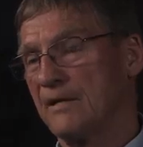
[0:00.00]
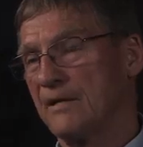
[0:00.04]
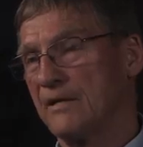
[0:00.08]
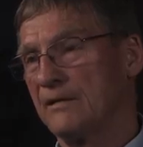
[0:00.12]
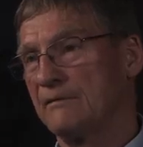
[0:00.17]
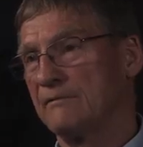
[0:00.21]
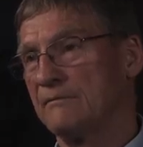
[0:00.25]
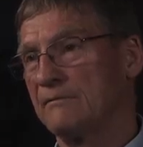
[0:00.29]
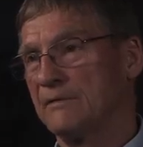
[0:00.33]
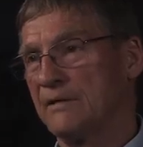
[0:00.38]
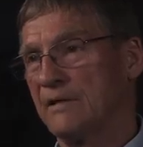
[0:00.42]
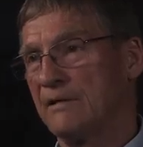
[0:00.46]

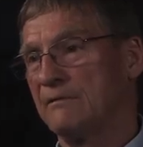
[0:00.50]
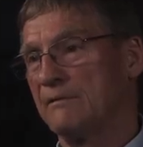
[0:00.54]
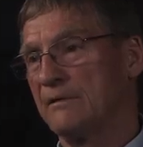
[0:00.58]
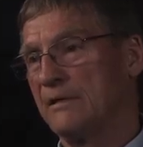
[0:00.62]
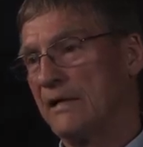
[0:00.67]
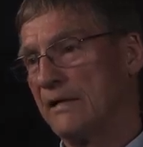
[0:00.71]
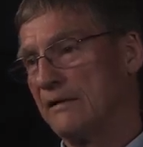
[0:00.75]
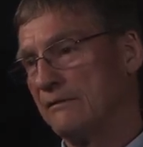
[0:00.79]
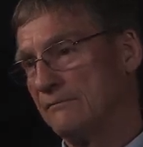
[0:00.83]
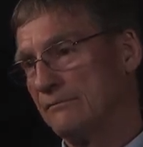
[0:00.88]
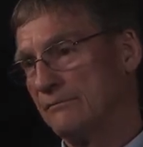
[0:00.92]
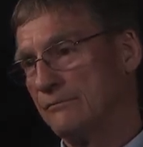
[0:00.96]
And, th
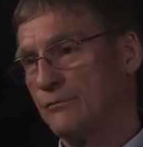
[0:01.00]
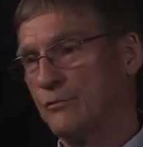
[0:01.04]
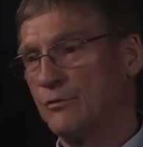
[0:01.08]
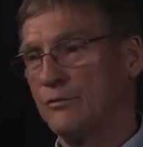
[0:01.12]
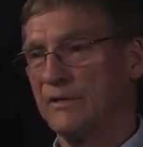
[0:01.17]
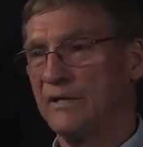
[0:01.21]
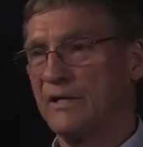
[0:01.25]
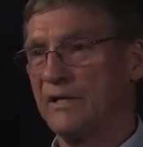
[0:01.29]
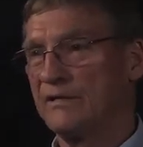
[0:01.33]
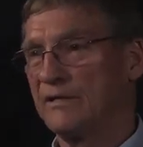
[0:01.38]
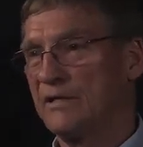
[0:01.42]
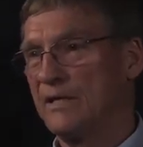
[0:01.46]
and
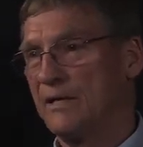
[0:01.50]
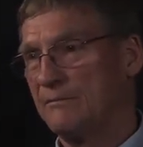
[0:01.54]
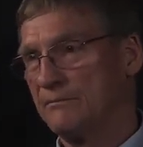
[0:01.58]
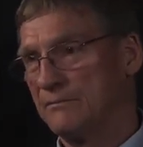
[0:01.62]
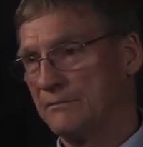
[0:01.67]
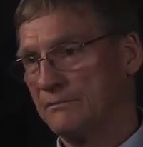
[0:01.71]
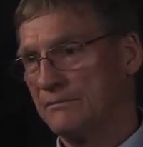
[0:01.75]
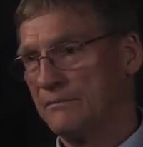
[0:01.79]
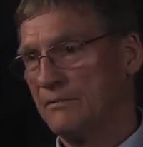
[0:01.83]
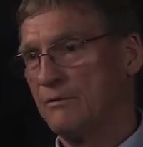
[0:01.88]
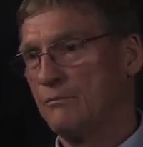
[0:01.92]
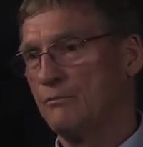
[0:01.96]
during that
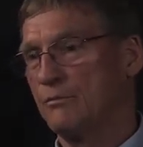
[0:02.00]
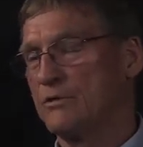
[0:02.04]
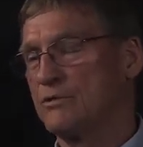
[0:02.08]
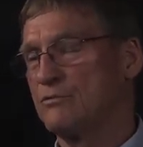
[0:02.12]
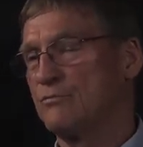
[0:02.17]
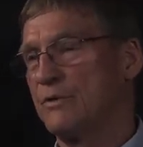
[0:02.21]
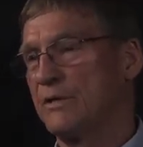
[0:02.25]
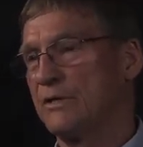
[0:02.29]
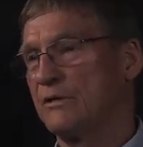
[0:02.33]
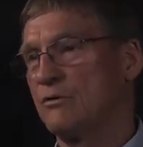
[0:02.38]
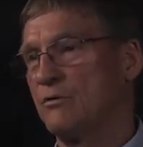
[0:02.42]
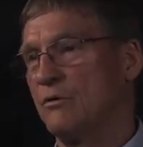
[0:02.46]
time, I
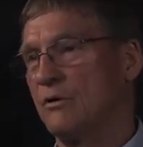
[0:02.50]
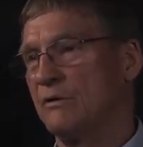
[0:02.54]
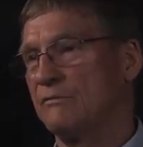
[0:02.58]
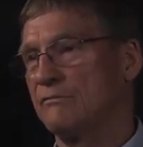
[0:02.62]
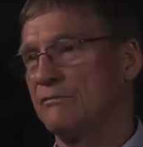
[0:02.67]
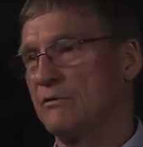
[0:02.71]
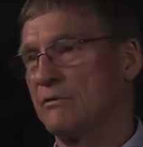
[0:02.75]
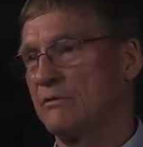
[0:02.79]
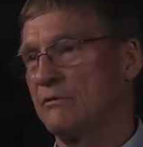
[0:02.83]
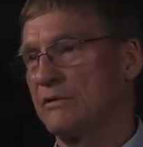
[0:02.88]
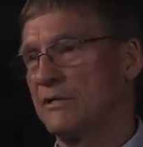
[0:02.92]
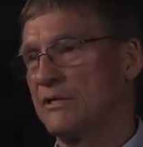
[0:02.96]
was recalled
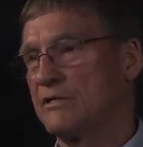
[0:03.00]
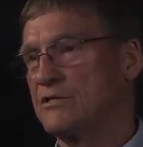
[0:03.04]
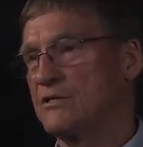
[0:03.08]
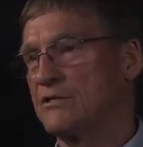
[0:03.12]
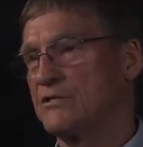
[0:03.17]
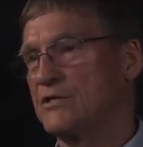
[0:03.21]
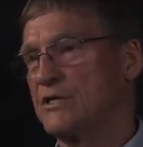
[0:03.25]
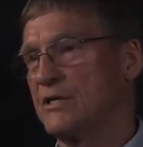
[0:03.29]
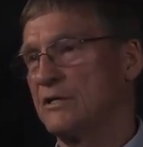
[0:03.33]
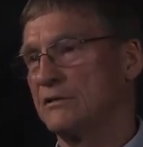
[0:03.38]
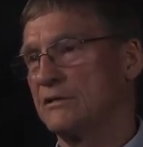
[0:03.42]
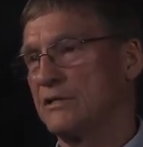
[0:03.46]
for
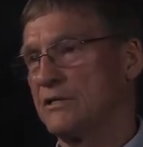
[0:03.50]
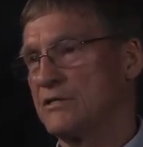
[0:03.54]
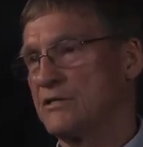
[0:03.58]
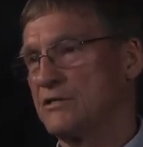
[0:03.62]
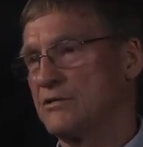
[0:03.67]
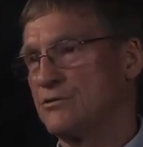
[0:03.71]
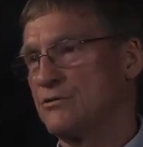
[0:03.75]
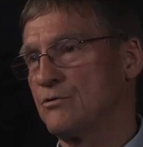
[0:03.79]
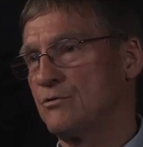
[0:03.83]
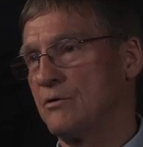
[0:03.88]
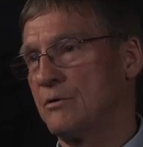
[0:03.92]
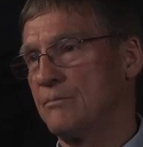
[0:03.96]
Desert Shield,
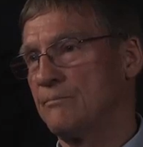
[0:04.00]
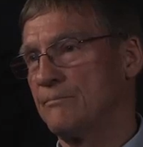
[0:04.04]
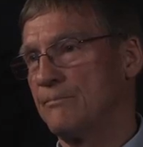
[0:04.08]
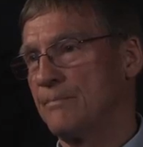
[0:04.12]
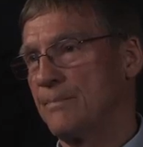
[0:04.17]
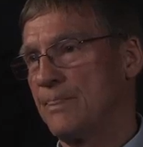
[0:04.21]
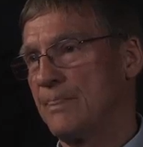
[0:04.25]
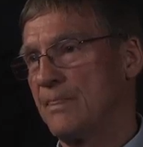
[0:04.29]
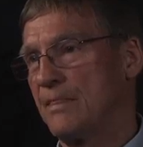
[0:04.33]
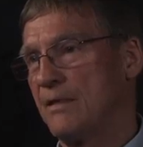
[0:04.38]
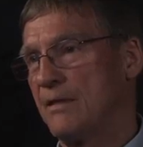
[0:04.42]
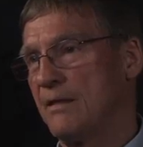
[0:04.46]
Desert Storm.
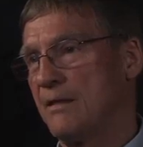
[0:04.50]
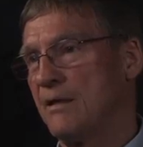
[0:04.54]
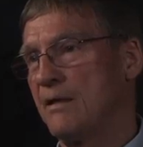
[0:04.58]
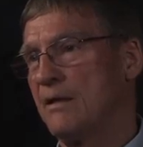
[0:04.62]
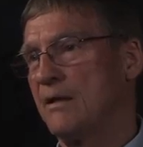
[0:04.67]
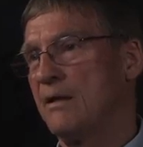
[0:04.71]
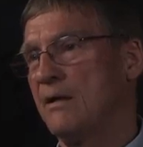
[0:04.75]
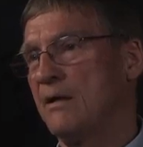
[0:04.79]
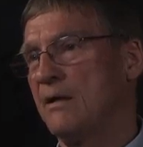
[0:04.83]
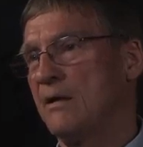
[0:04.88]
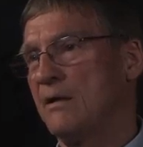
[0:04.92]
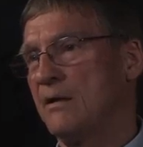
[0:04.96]

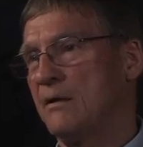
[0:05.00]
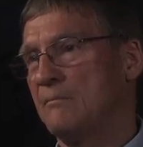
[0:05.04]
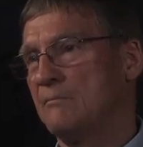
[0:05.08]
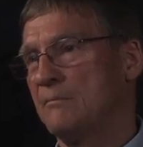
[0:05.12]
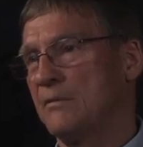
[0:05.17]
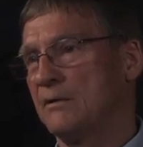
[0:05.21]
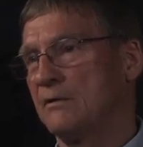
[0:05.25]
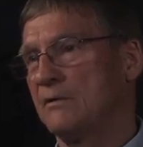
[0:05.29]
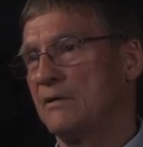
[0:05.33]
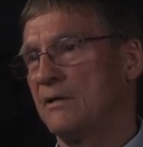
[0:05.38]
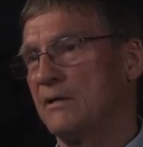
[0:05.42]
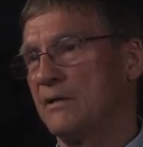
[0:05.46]
Ah.
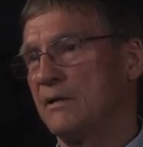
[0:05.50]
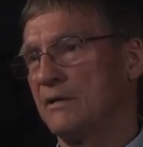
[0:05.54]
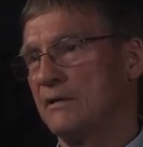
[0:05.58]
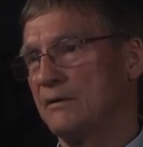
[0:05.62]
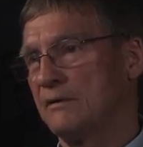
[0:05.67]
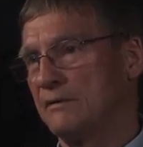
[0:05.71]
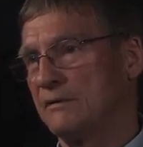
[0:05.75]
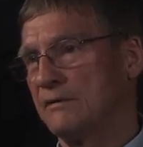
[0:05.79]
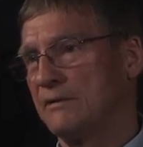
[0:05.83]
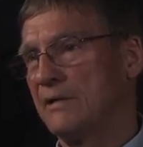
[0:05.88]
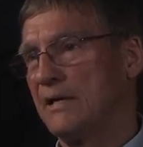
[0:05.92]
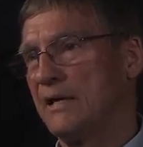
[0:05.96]
But,
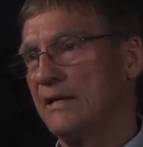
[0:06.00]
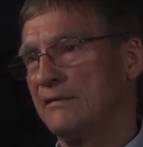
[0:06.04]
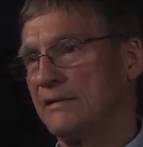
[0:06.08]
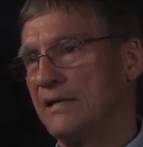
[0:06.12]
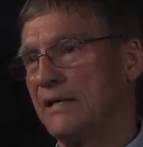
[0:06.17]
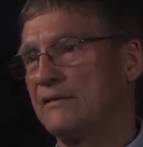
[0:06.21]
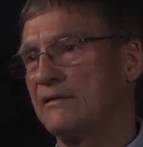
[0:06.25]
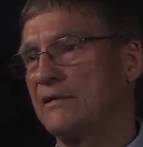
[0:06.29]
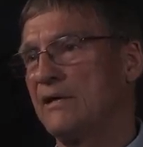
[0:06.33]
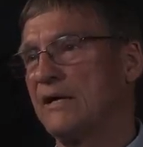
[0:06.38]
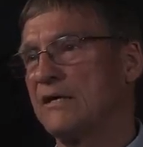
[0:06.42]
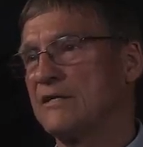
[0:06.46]
uh, and
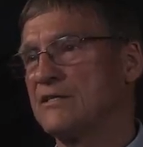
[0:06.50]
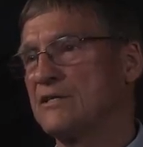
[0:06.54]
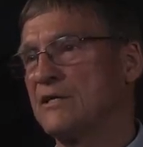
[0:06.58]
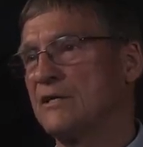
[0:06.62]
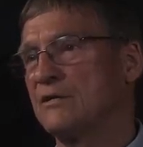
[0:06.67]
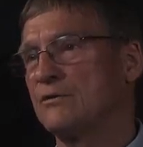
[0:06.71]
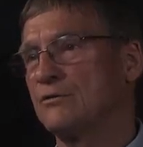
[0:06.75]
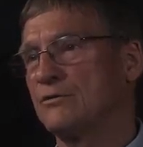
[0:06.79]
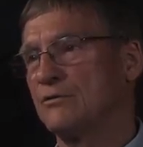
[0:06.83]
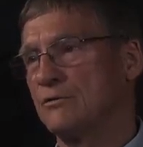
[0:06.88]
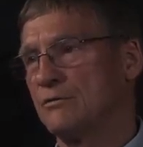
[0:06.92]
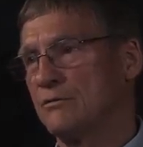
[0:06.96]
that ties
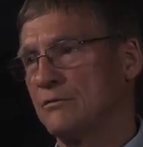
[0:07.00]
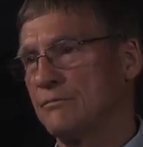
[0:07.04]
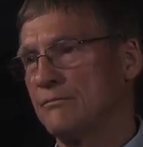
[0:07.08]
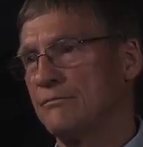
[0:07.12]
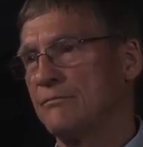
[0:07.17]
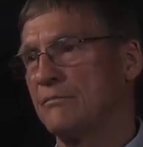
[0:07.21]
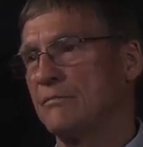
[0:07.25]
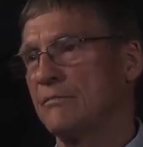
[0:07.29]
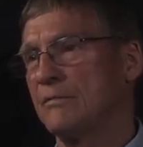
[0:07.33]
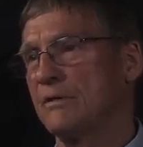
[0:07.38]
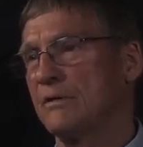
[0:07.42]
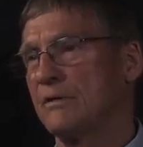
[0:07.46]
into,
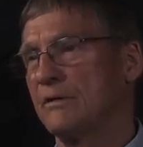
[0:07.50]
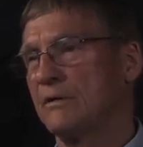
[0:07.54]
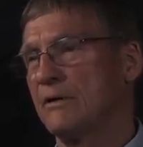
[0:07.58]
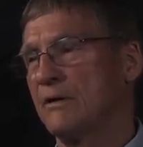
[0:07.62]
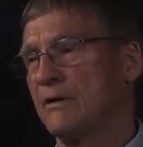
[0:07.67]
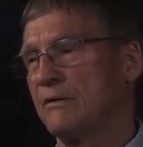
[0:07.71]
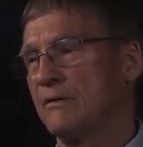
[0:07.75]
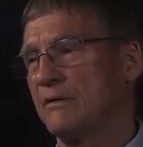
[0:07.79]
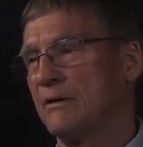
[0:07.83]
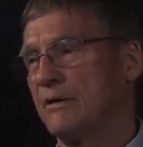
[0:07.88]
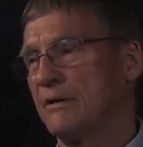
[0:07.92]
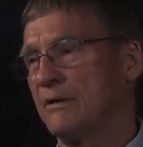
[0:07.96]
you
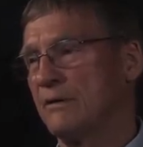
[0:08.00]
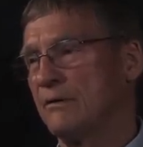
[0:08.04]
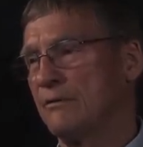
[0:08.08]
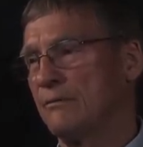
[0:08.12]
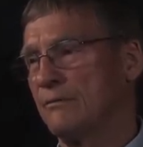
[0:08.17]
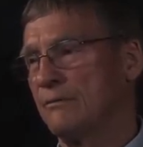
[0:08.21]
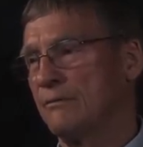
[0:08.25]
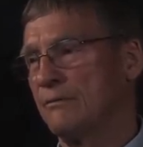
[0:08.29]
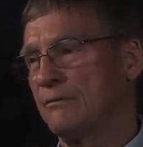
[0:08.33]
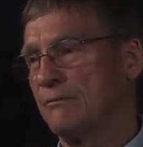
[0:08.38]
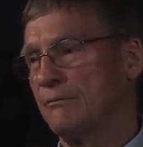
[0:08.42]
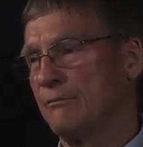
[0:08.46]
know, uh,
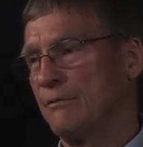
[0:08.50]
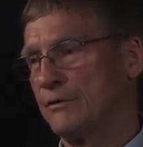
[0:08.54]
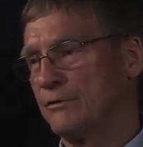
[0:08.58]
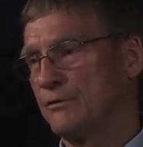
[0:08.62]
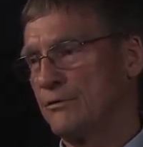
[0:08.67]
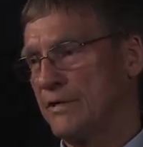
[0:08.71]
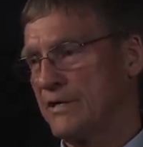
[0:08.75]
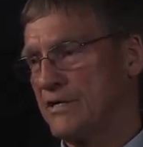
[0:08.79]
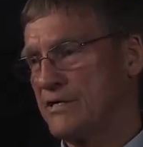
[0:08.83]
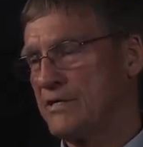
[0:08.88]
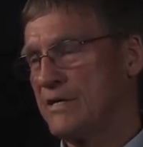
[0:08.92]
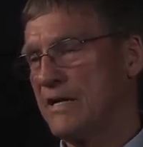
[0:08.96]

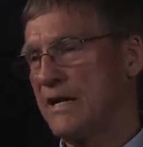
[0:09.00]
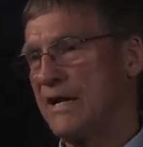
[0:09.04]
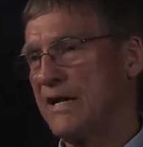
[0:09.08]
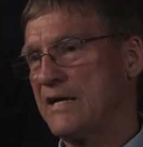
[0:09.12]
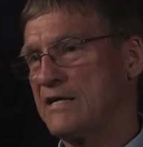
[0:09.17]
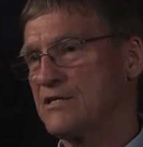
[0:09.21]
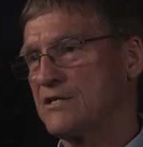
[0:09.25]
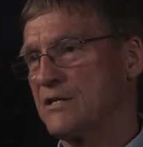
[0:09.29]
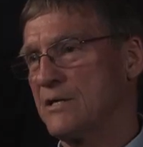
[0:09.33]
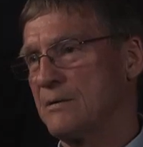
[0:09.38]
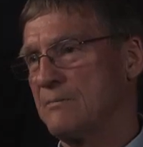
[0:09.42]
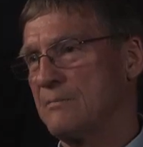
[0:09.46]
what you're
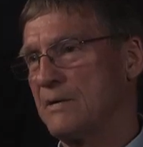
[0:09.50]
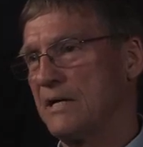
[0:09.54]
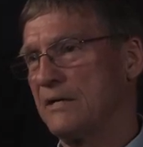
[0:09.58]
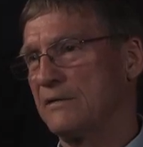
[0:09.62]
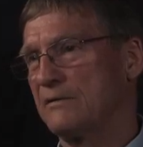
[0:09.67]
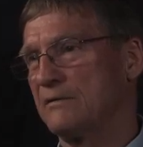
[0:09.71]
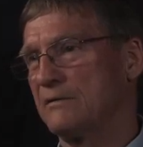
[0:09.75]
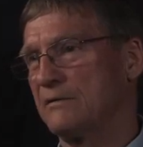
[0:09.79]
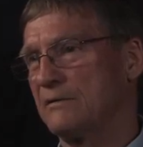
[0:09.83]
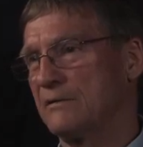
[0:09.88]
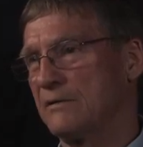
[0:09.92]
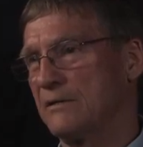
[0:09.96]
asking
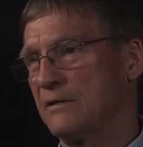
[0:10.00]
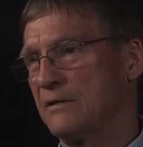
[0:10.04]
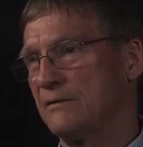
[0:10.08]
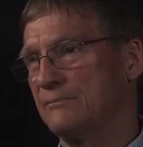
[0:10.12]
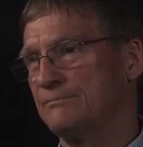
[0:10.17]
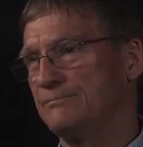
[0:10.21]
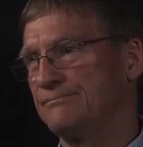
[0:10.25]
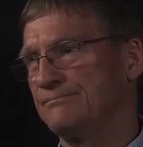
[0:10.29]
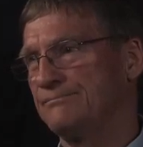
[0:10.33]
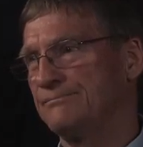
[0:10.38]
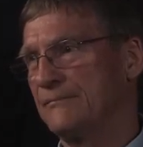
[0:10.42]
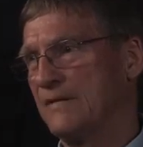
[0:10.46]
about,
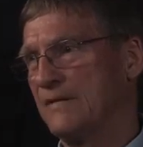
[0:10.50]
um,